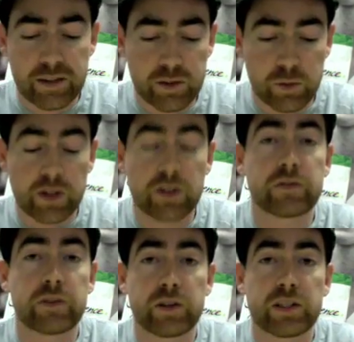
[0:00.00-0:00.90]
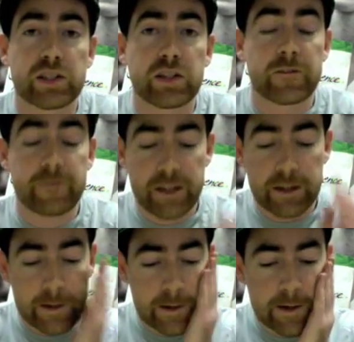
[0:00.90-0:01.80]
so we're going to focus on the
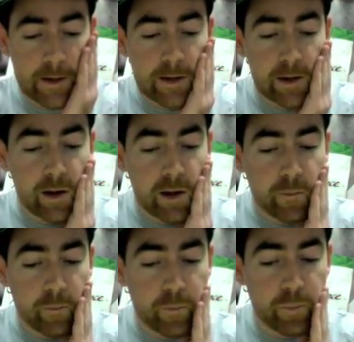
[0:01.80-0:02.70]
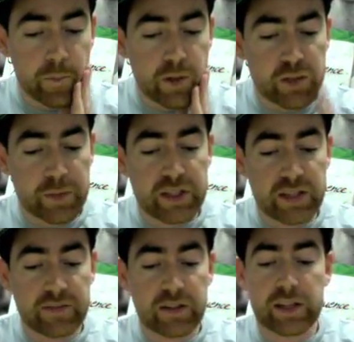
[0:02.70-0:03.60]
feet.
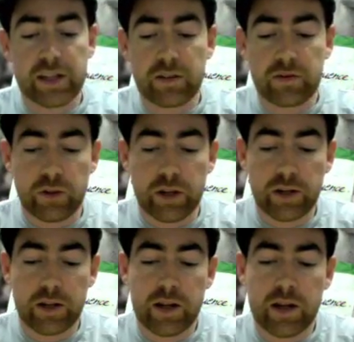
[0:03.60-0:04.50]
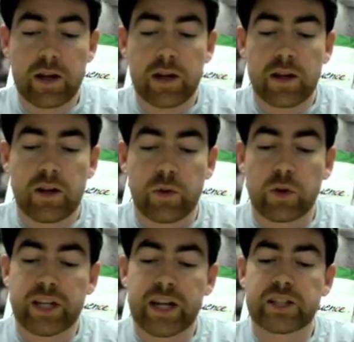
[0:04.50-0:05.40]
Specifically in the foot, the
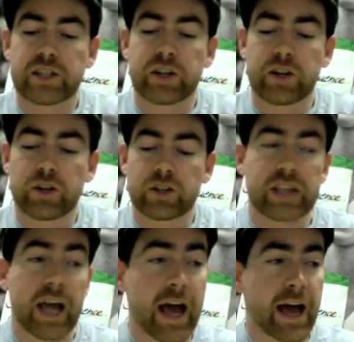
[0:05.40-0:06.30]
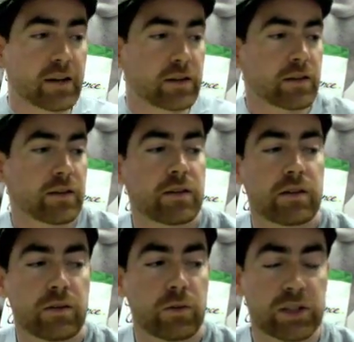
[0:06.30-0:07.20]
rotation occurs at
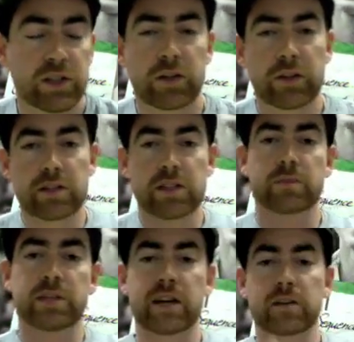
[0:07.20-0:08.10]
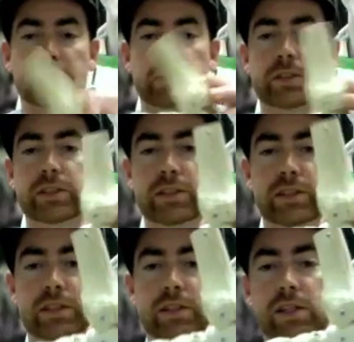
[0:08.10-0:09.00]
what's called the subtalar joint,
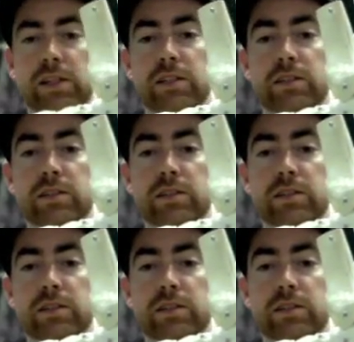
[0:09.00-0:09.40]
and that is